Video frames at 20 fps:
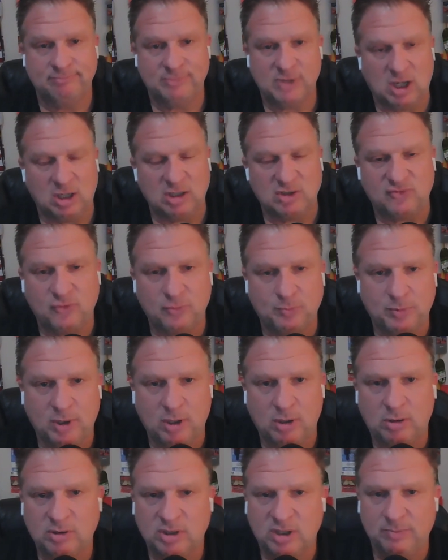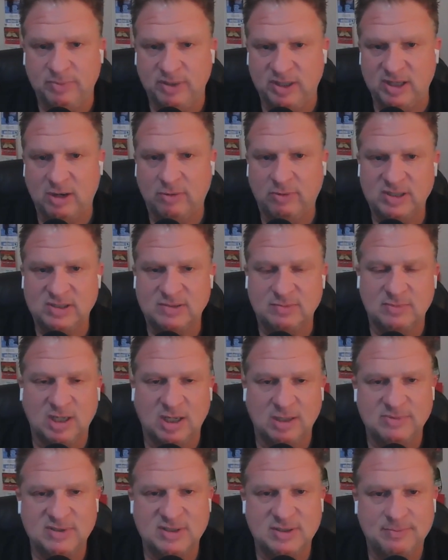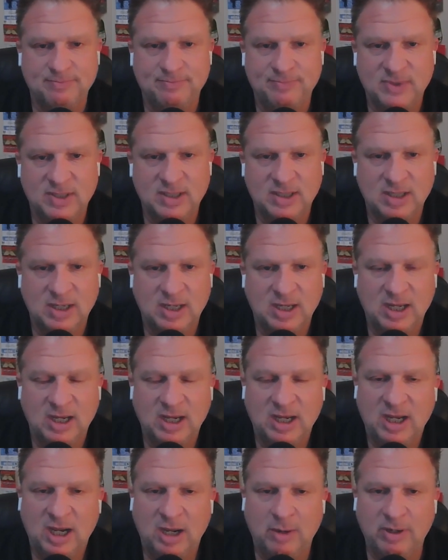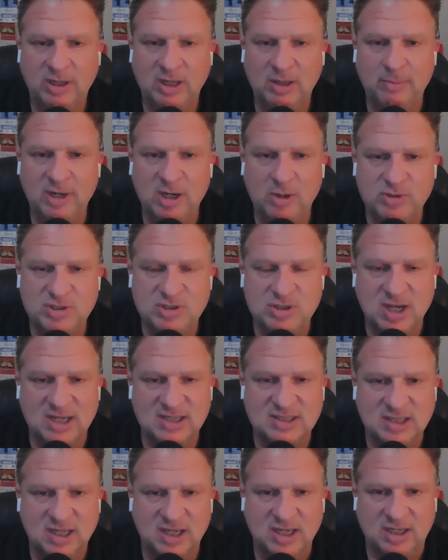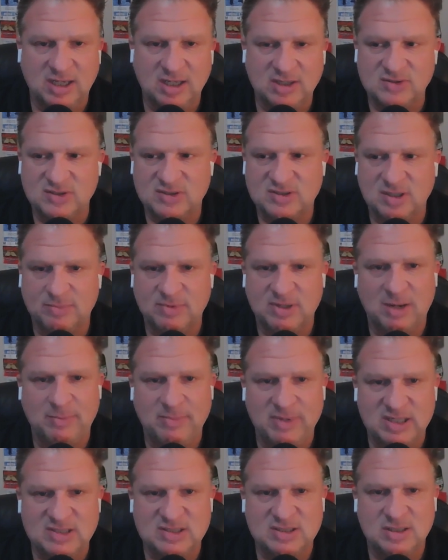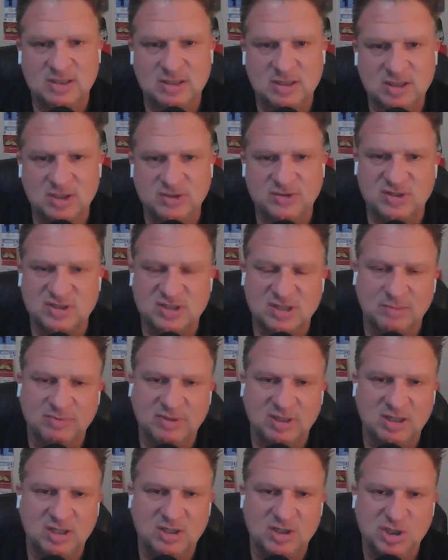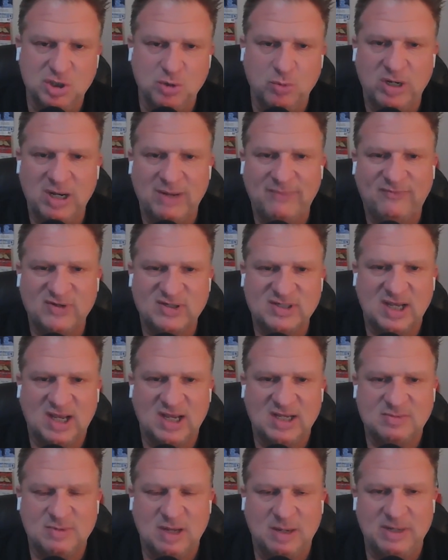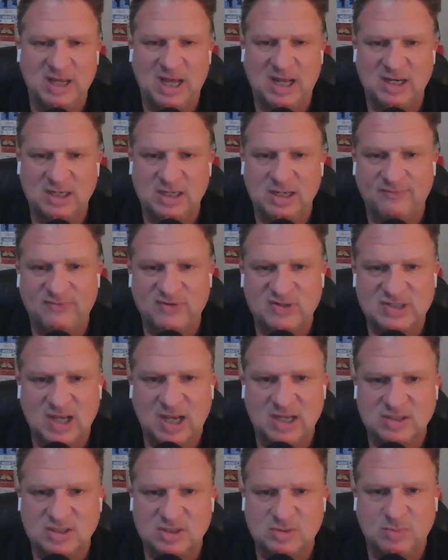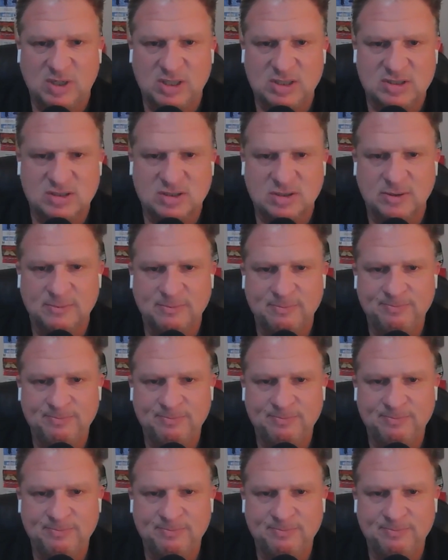College football can be that way sometimes. Anyway, let me know what you guys think. Is there something I missed? Is there something that you would emphasize? Maybe I didn't emphasize as much.